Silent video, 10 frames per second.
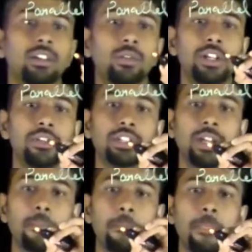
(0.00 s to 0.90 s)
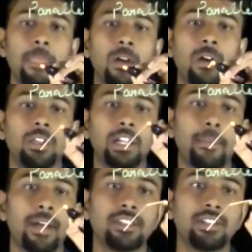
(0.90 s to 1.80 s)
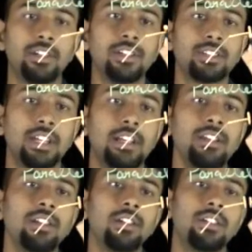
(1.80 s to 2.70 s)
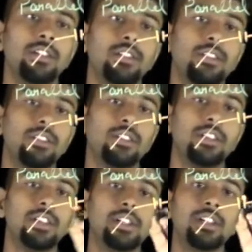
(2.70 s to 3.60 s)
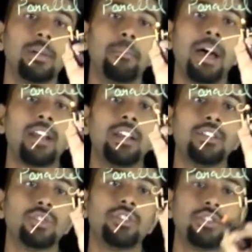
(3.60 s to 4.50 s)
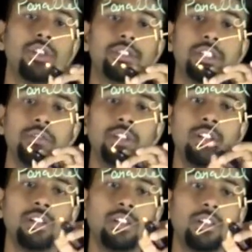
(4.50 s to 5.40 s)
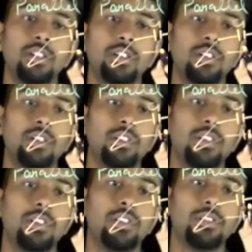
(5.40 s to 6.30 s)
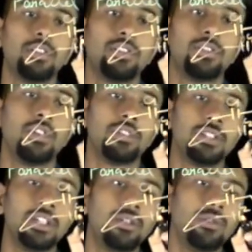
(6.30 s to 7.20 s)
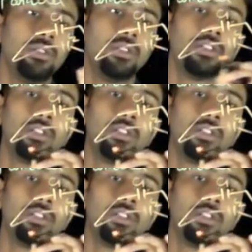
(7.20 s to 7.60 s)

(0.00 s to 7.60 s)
what do you say, the capacitors in parallel? So this is your C1, this is your C2,